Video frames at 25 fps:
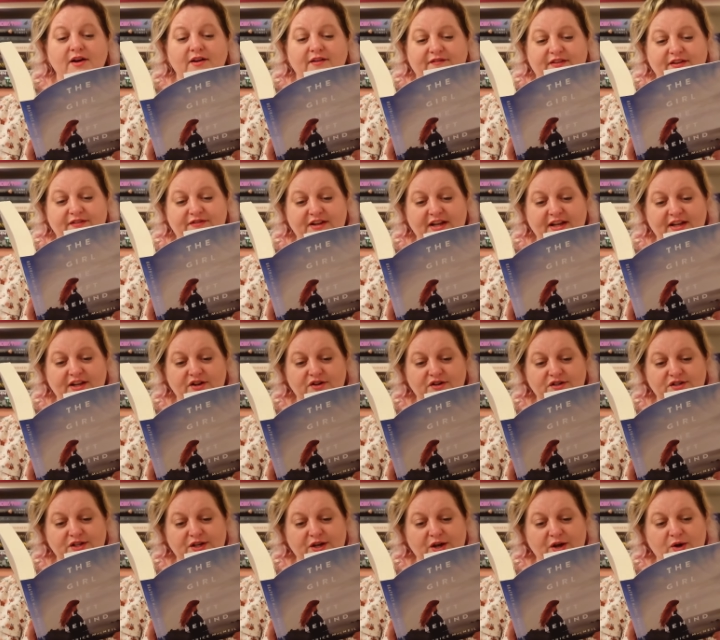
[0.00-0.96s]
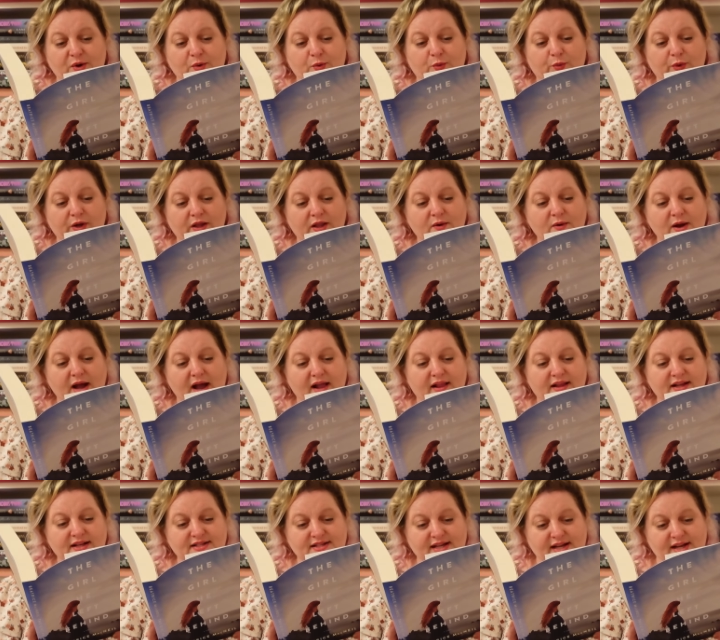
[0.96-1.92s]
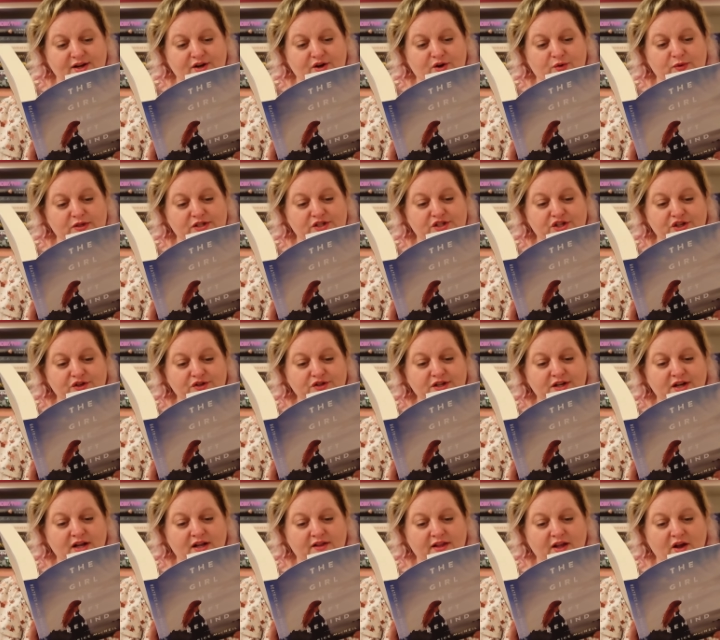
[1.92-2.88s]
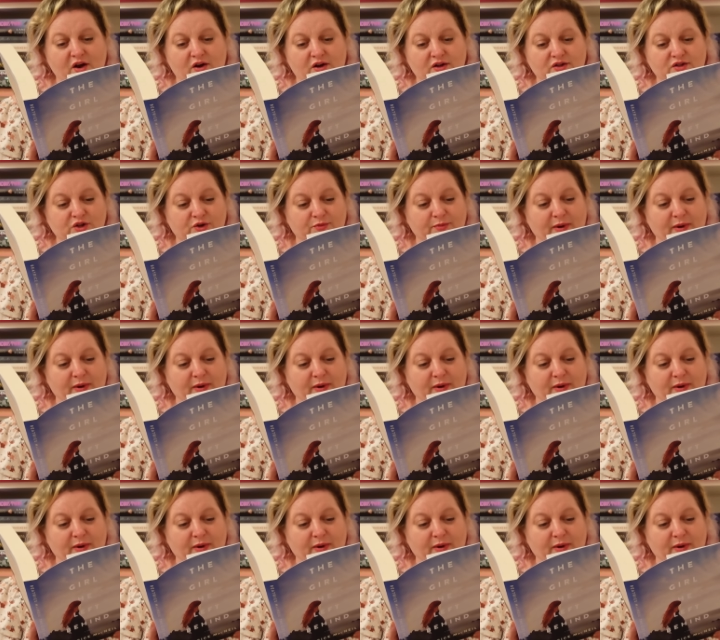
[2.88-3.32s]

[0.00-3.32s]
Fifteen years ago, Willow Alexander was jilted at the altar